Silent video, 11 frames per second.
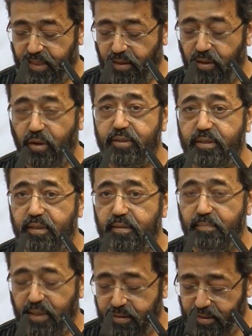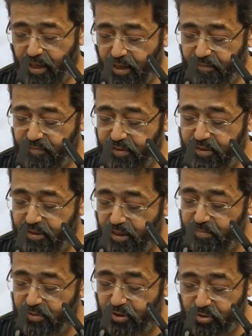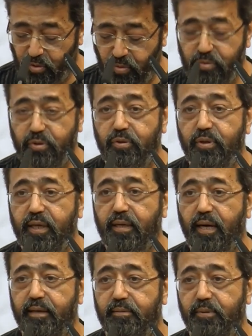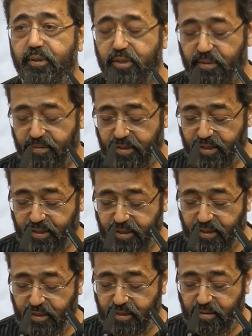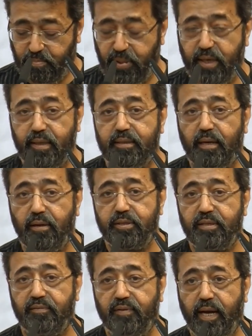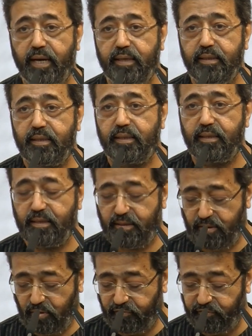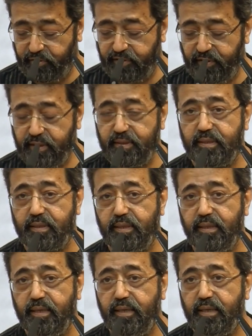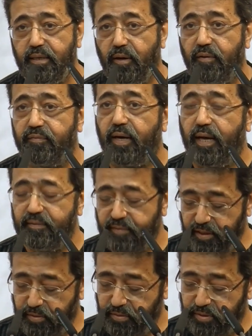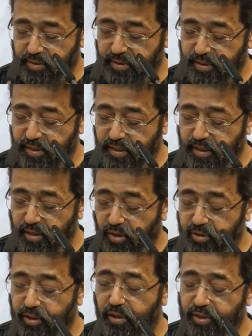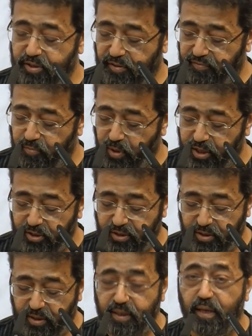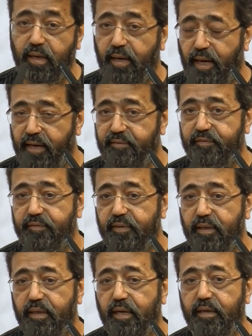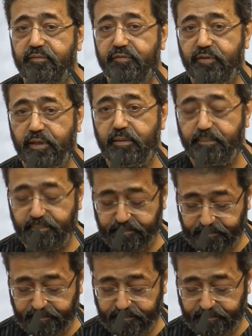Loss must have, it seems, its own unique language, be it the loss of land, of rivers, of livelihoods, or the loss of voice, life, and freedom.